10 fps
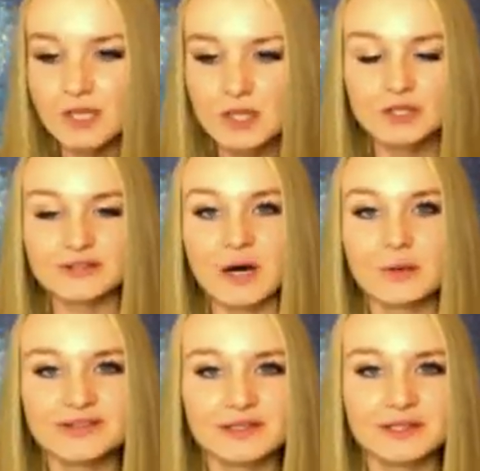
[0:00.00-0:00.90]
there's
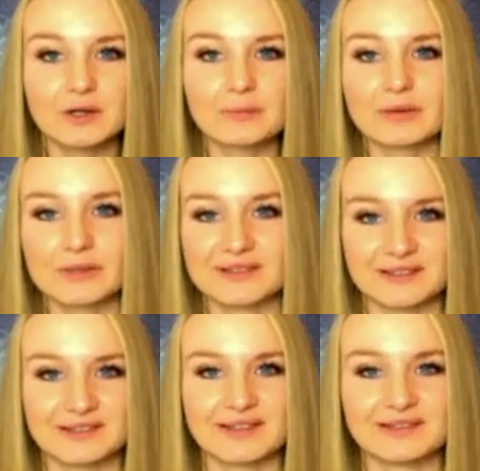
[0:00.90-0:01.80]
always a little bit of
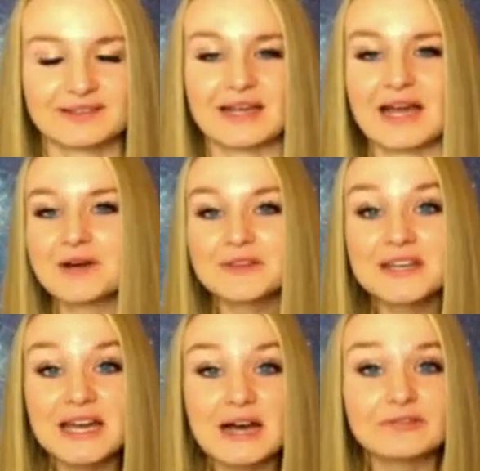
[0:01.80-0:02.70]
resistance. Like, I don't think
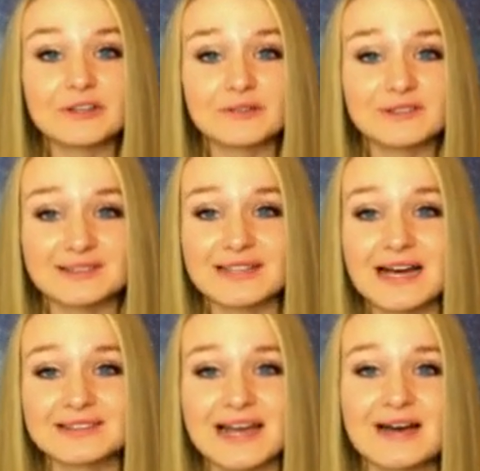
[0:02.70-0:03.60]
I have fear of success.
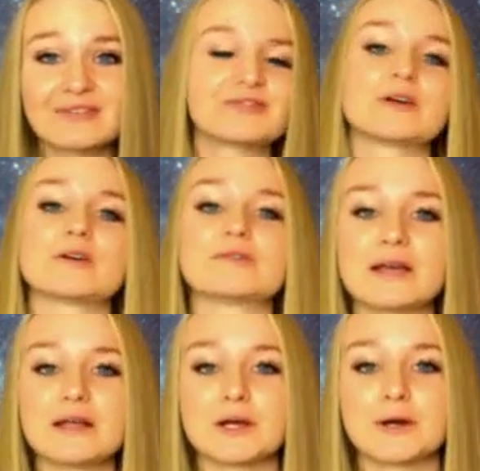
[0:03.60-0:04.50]
I have a fear of
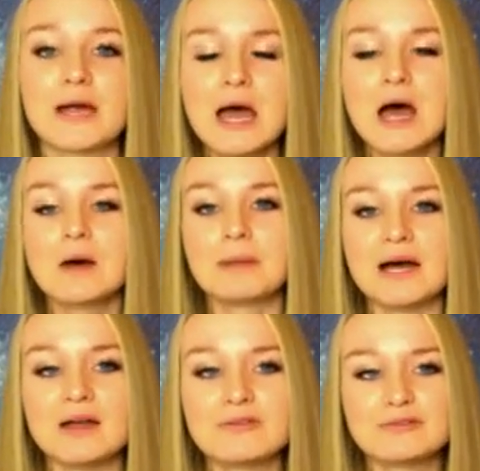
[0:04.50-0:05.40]
failure.
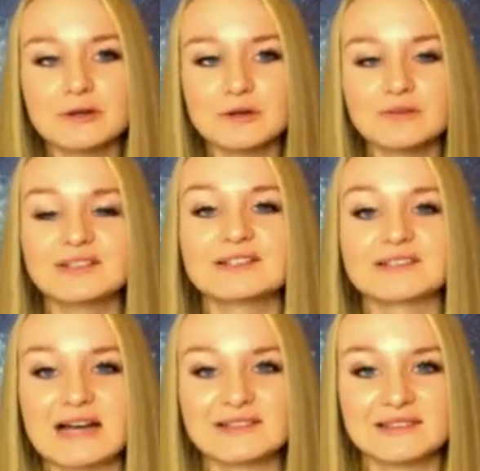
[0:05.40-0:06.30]
But fear of
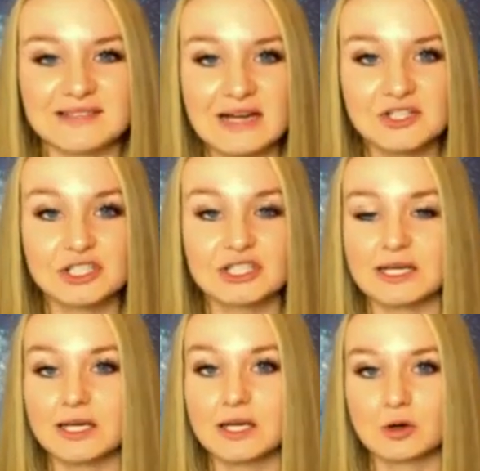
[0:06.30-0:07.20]
success is
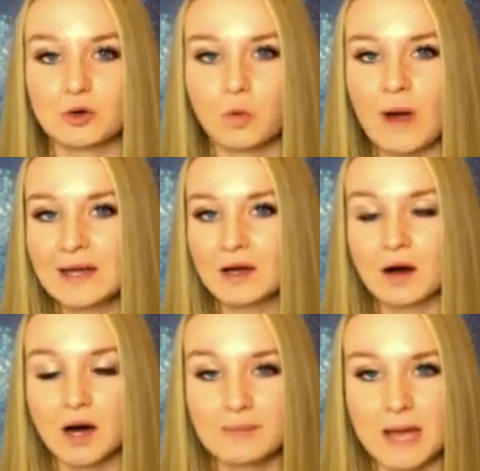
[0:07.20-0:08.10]
actually quite
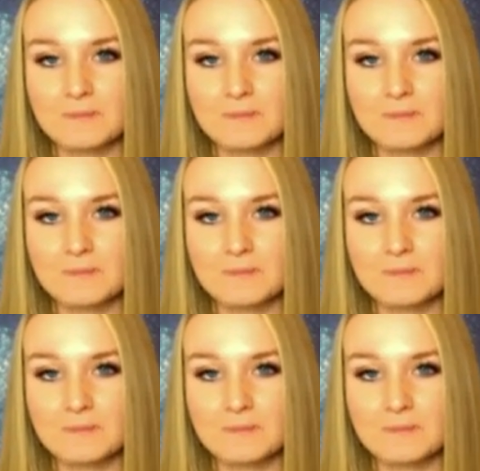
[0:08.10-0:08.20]
common